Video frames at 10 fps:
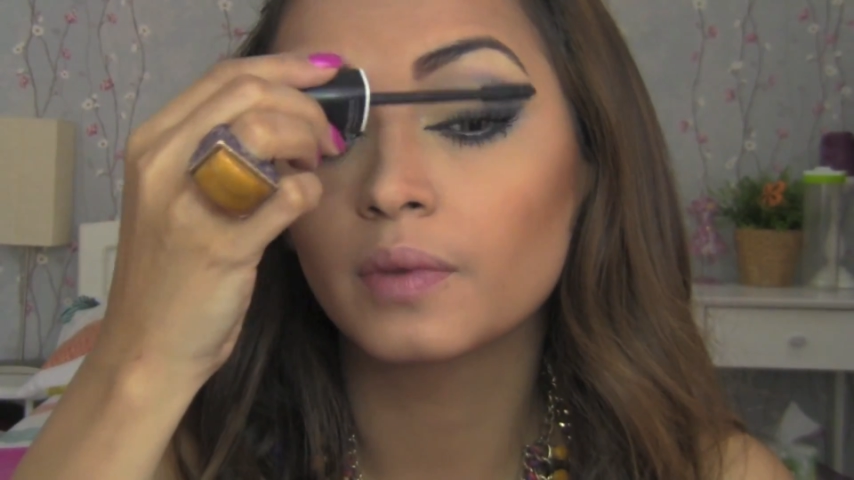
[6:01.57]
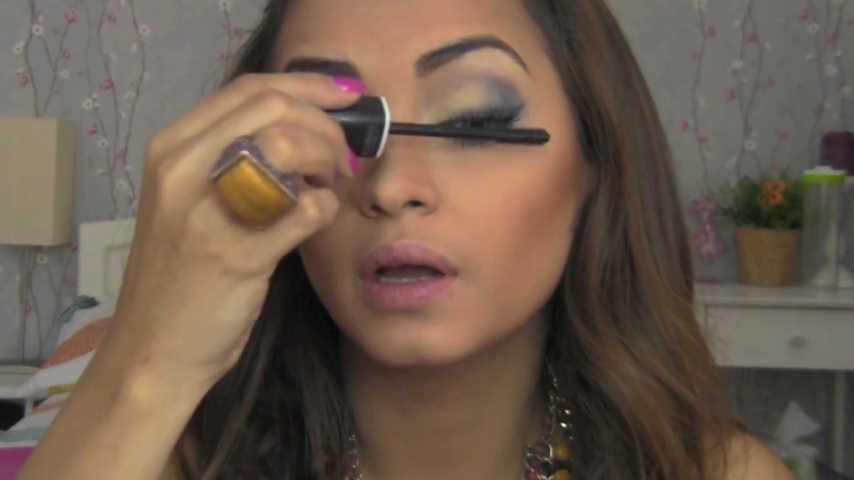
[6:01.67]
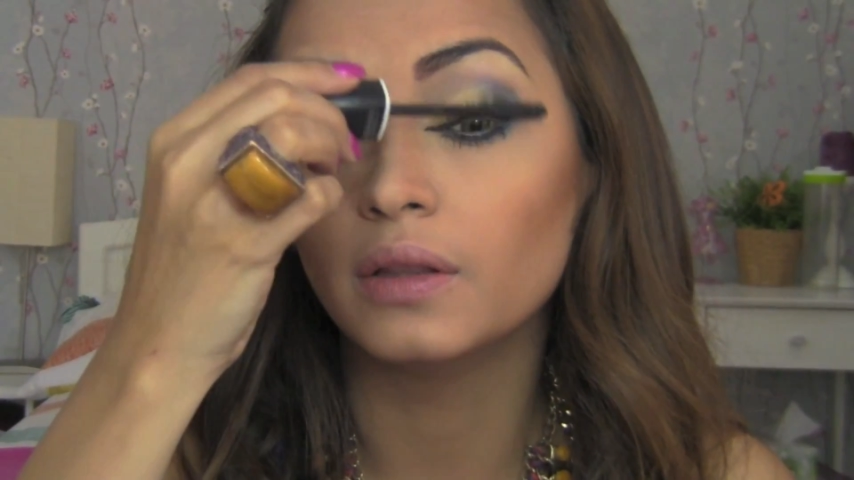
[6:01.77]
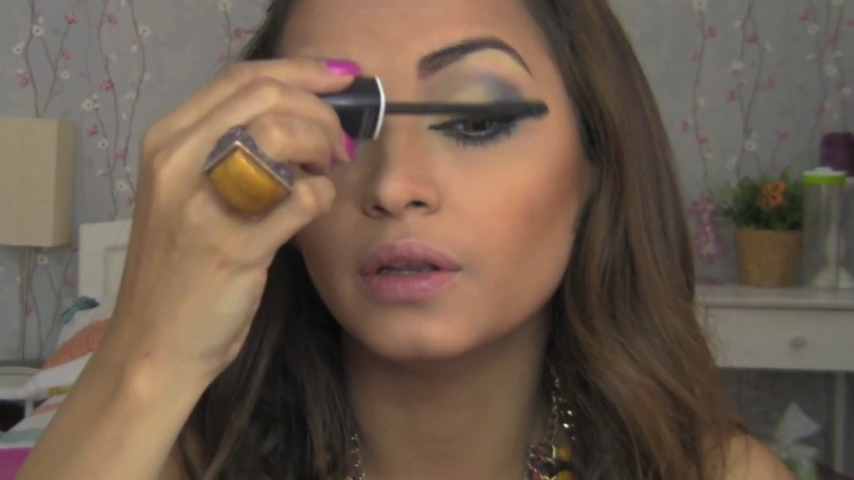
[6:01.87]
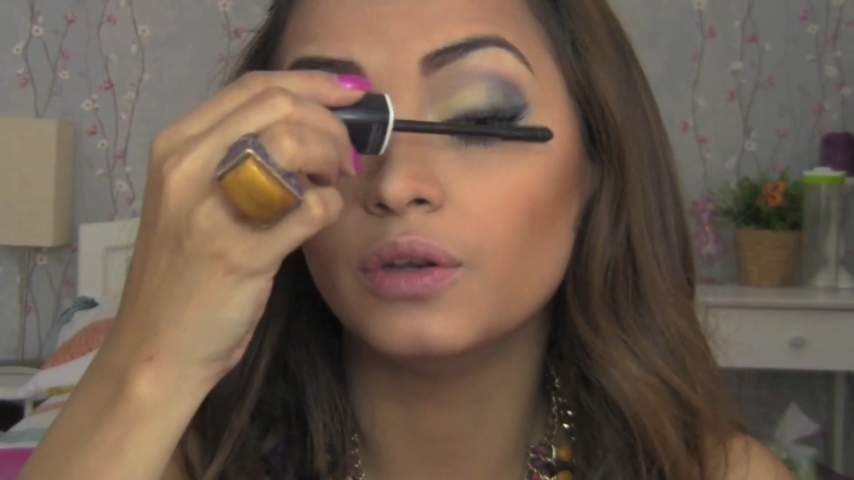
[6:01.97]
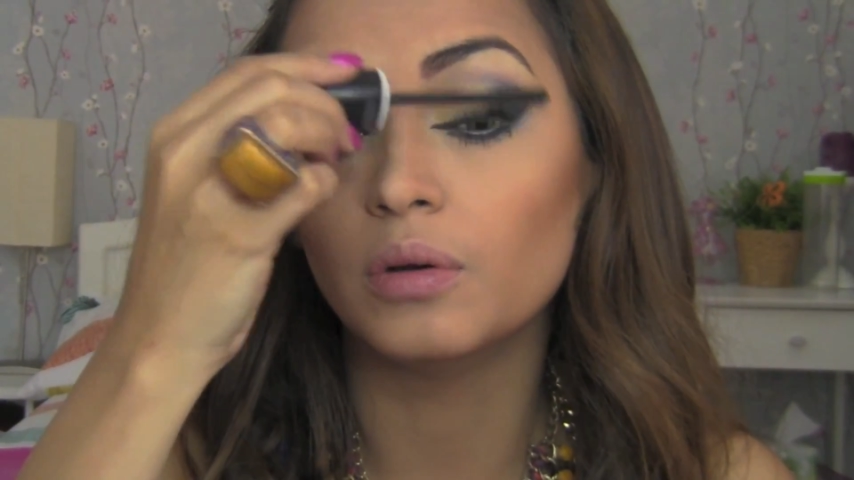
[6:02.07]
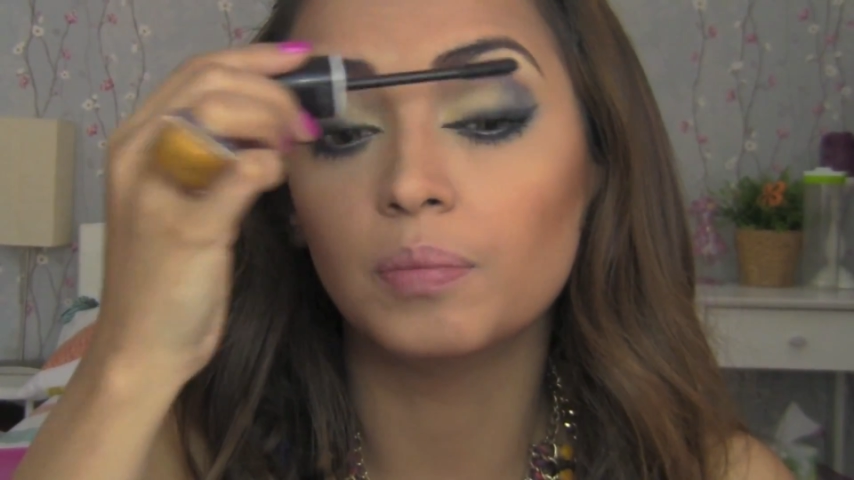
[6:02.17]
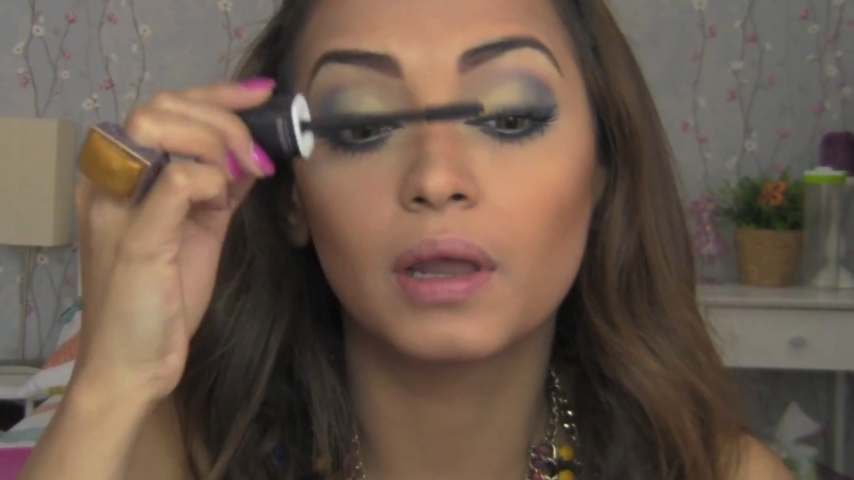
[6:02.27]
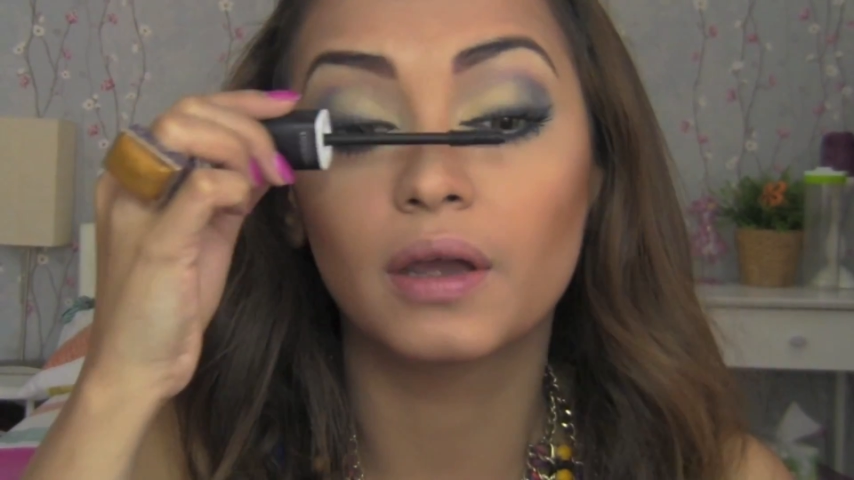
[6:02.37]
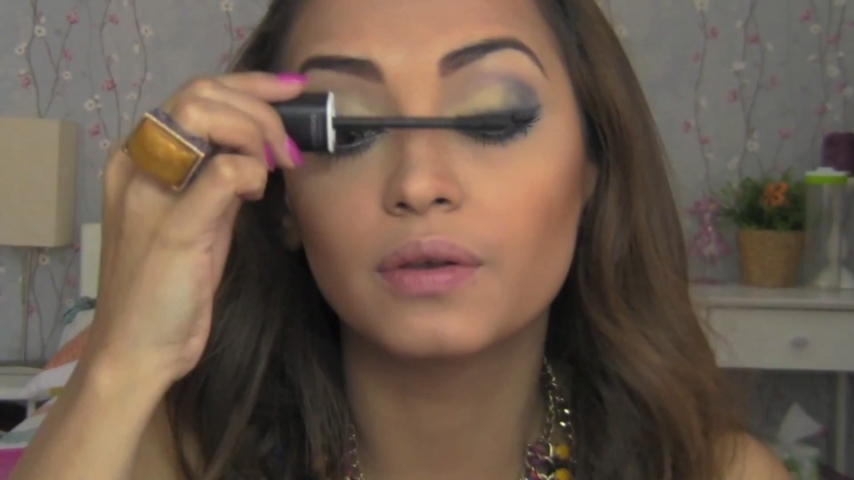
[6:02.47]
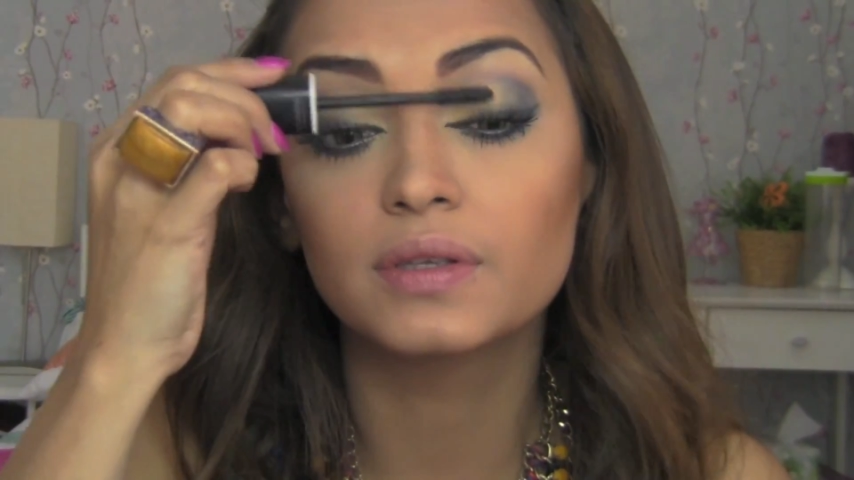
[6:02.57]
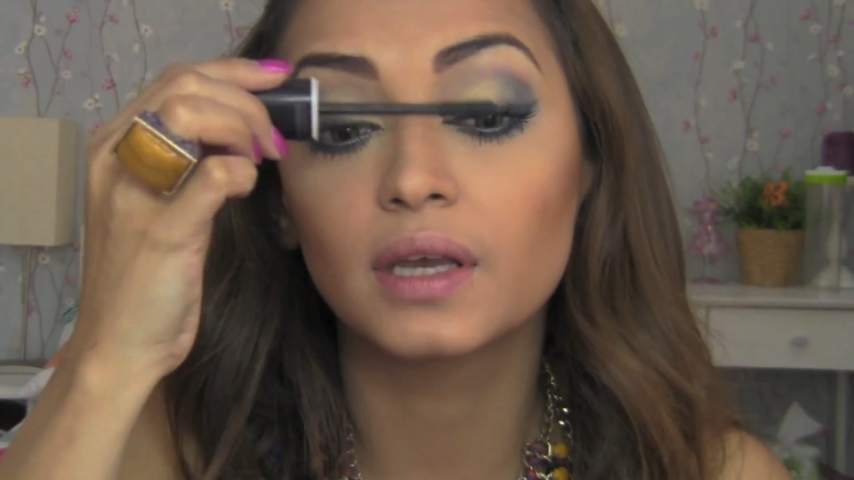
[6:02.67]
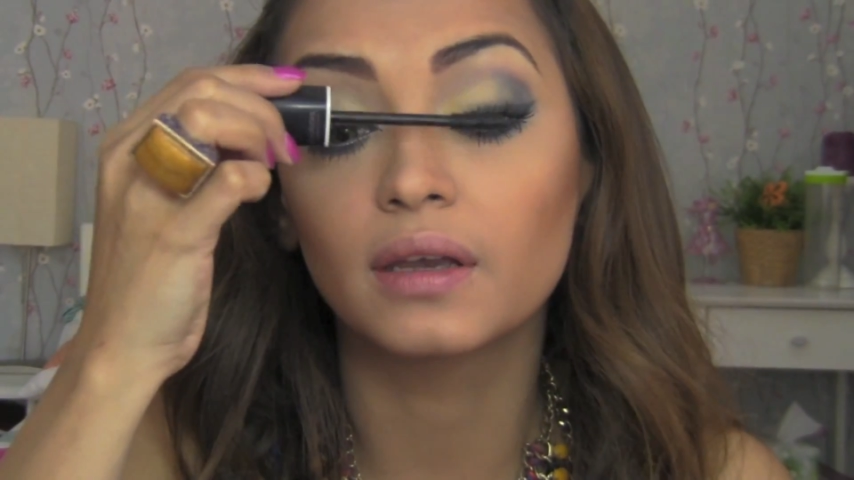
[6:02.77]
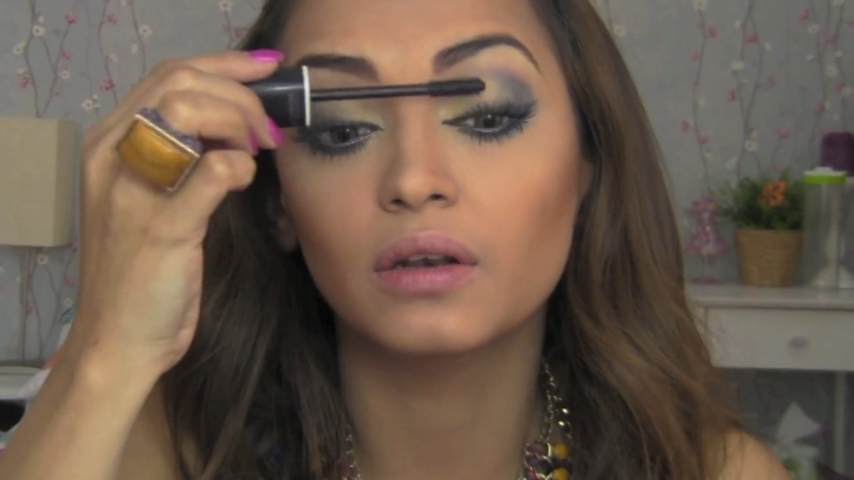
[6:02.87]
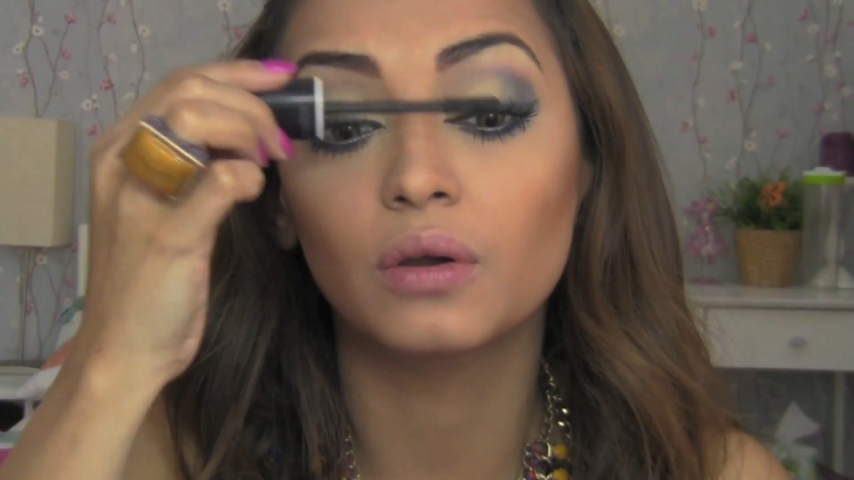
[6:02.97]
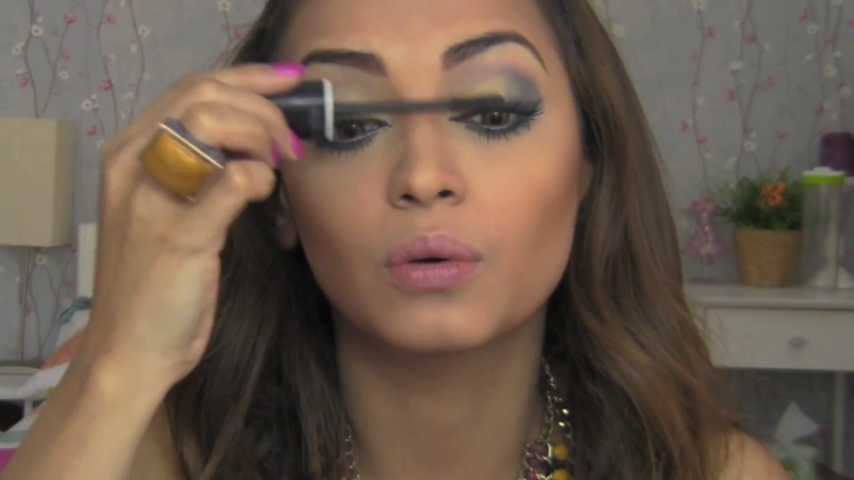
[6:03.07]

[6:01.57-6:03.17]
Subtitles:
And then you apply your second